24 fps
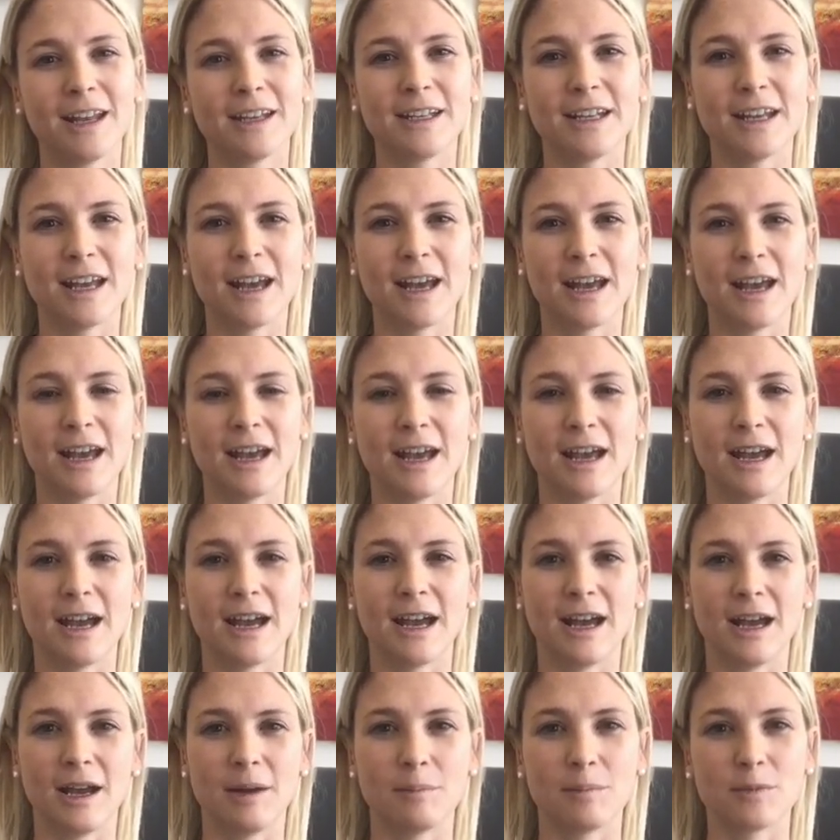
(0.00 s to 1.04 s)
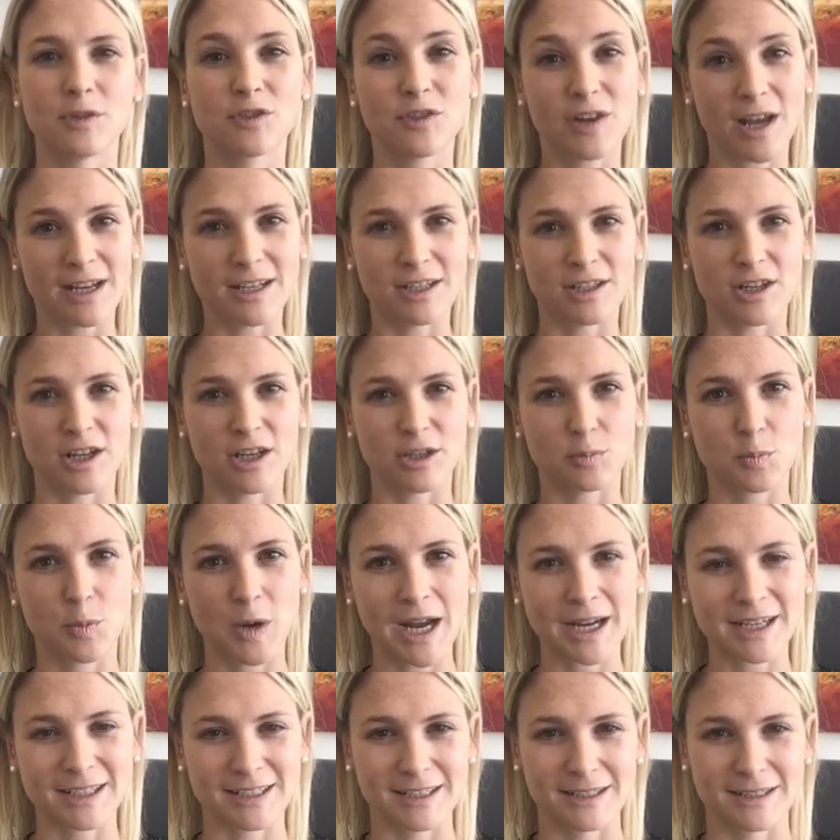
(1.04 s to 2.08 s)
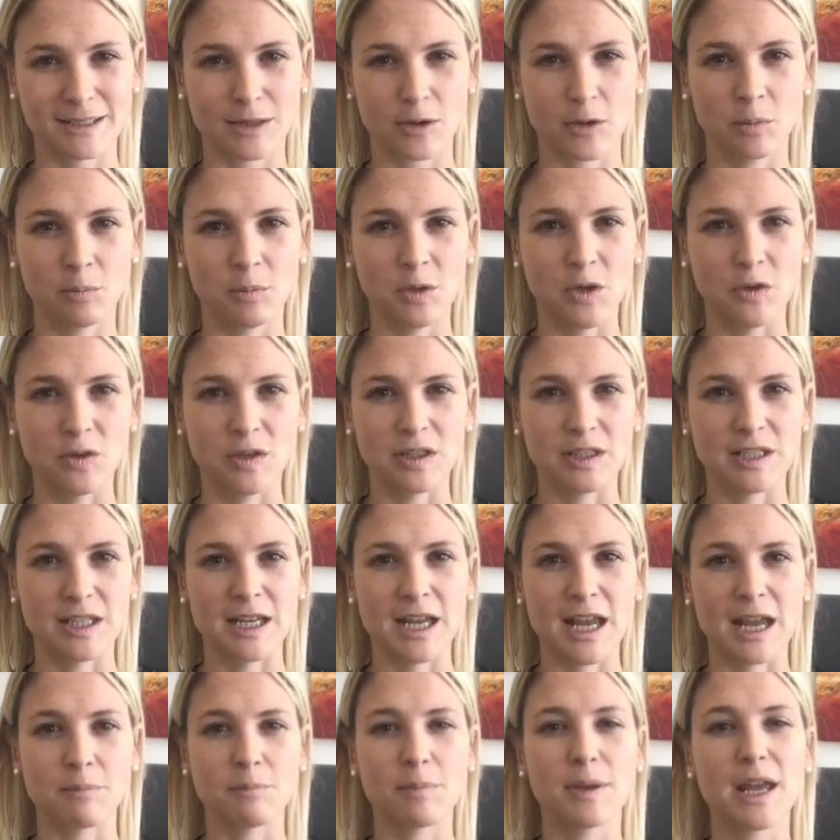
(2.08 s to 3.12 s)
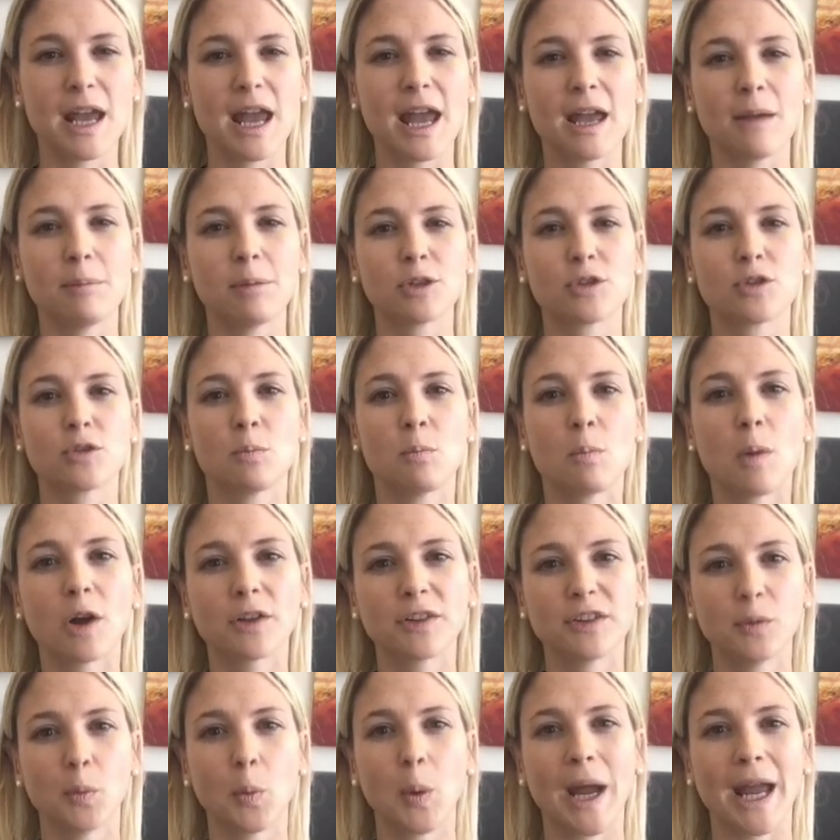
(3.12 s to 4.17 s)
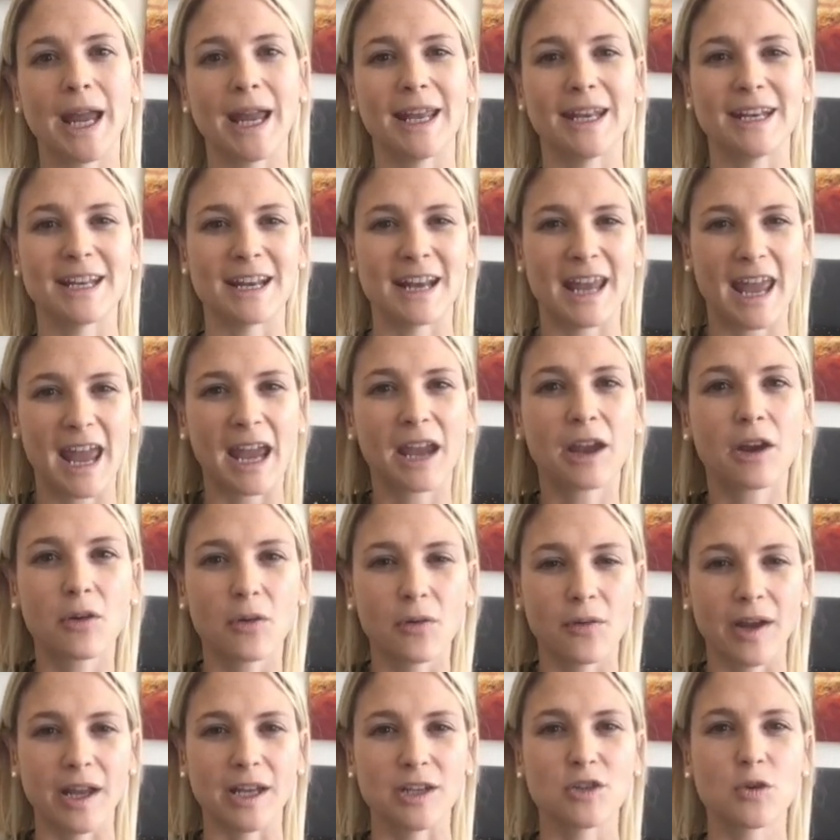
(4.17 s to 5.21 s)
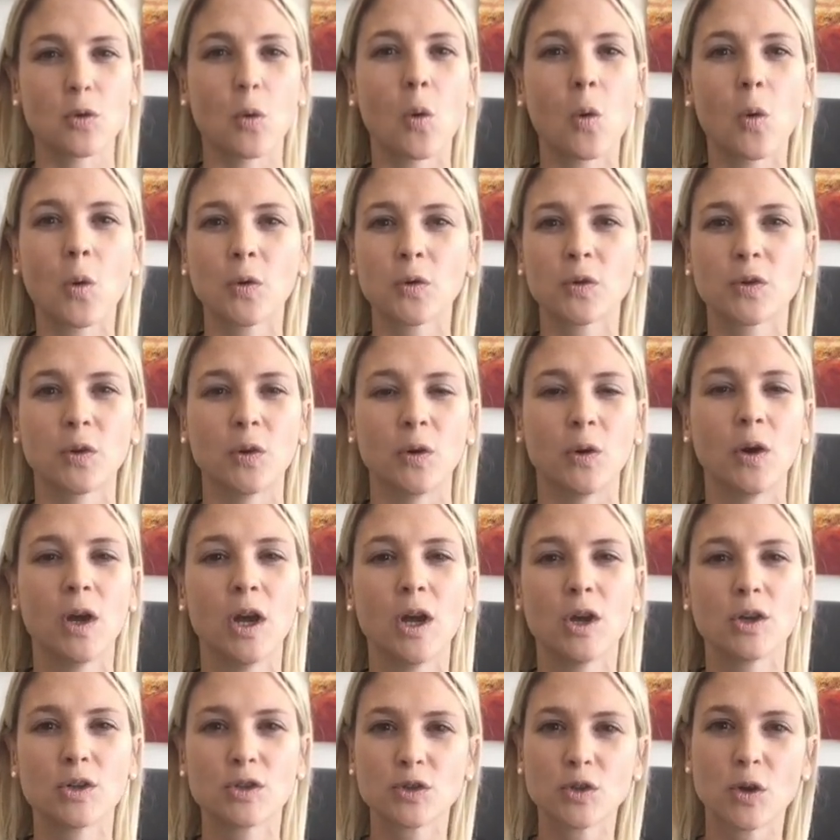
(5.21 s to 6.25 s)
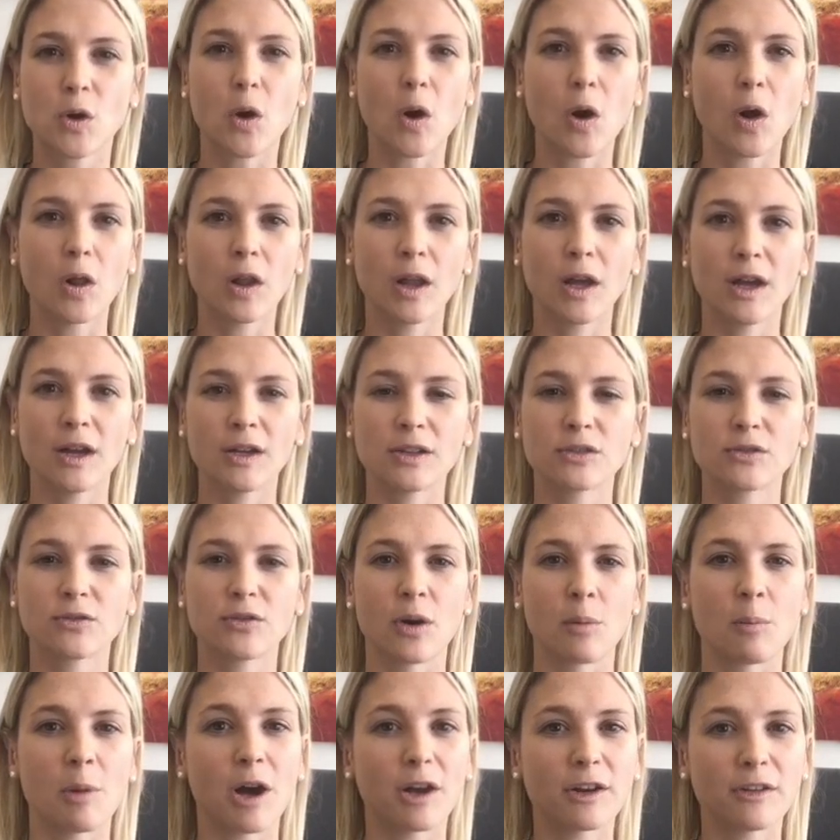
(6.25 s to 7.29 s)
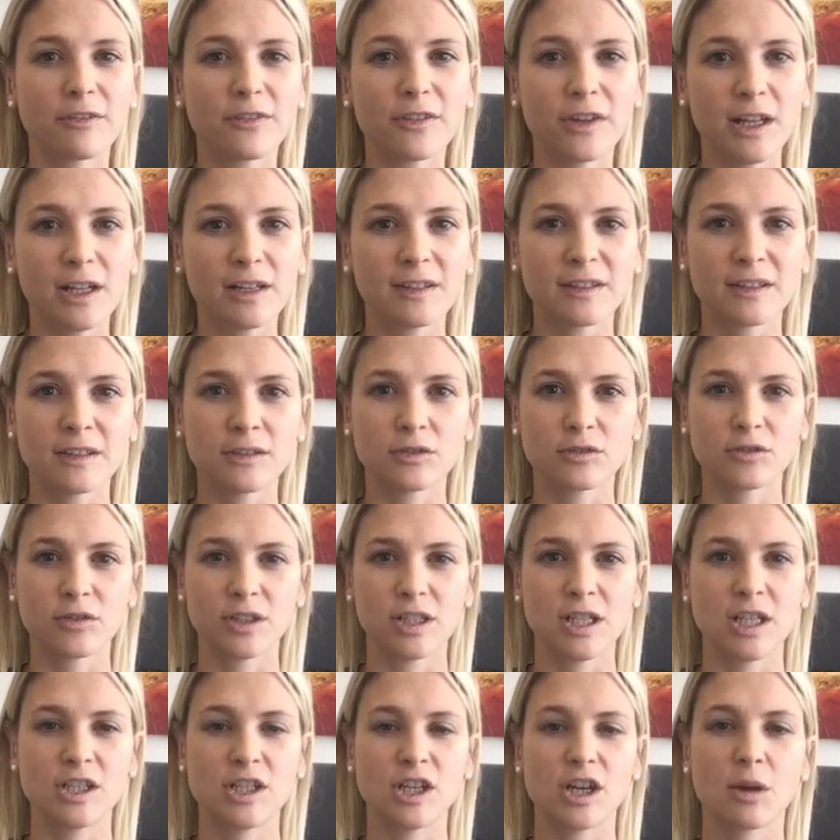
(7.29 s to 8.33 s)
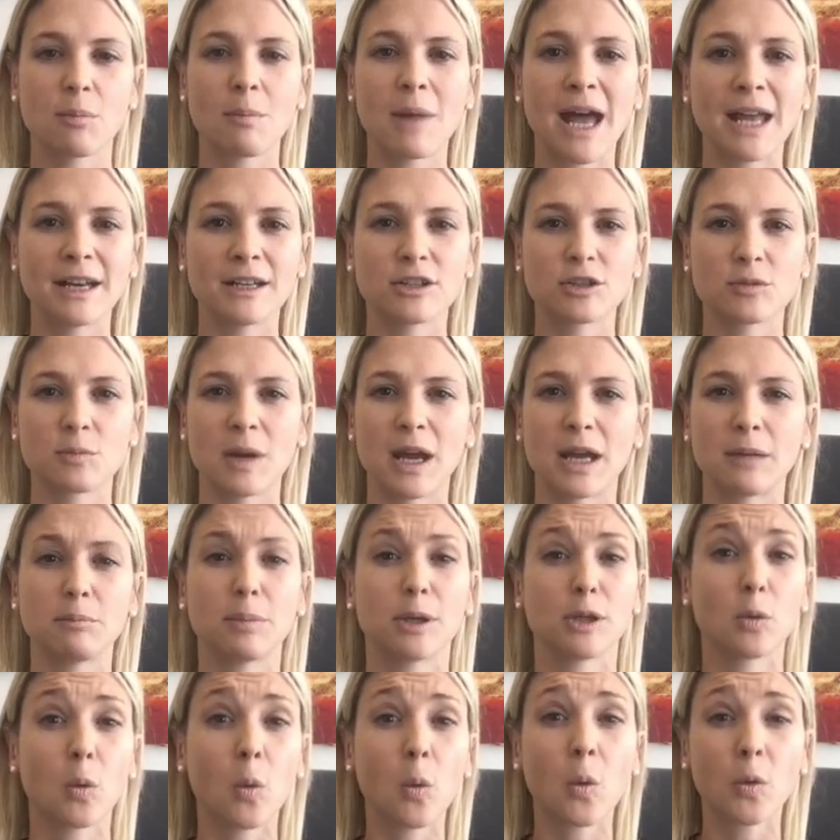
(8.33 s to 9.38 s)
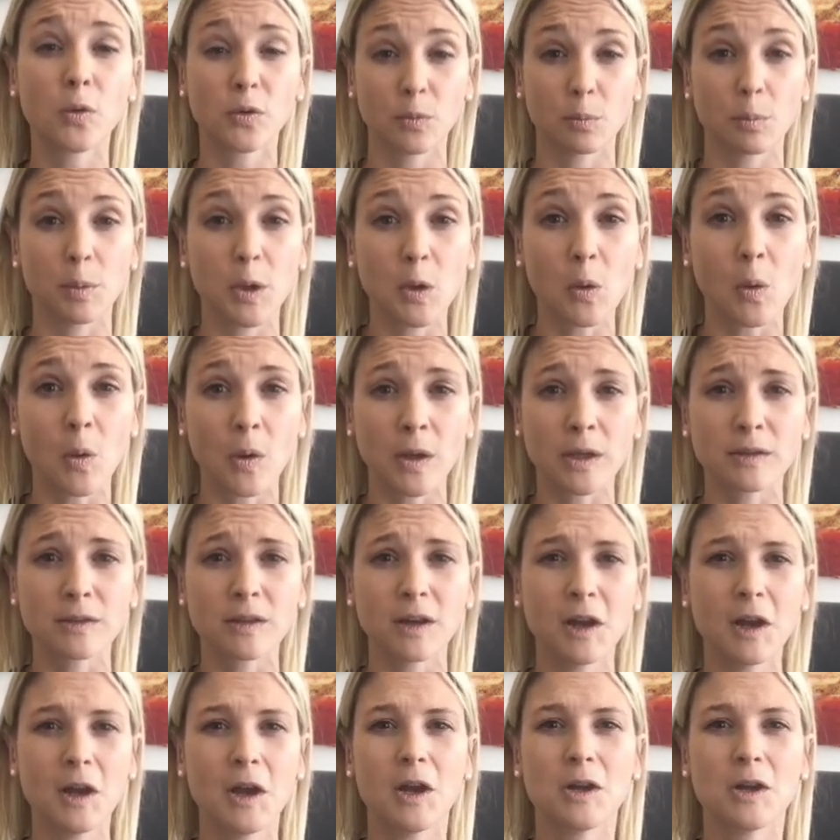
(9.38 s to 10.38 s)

the strategy as practice community and be able to motivate and encourage also scholars from other fields in strategic management, but also beyond,